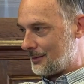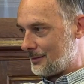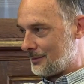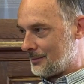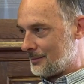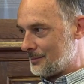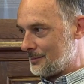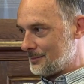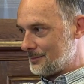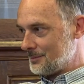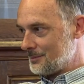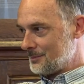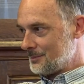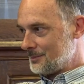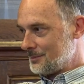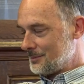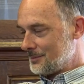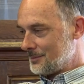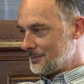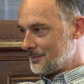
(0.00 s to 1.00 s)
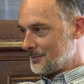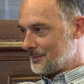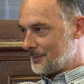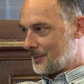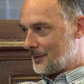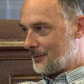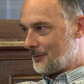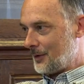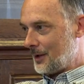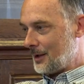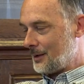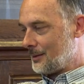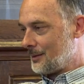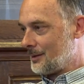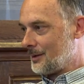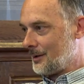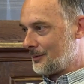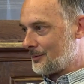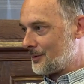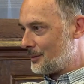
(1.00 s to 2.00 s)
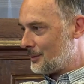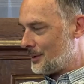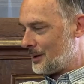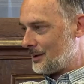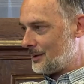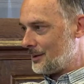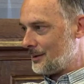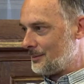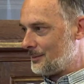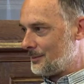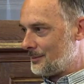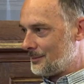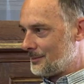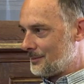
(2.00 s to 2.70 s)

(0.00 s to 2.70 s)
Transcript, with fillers: and, and failed. And after a while, you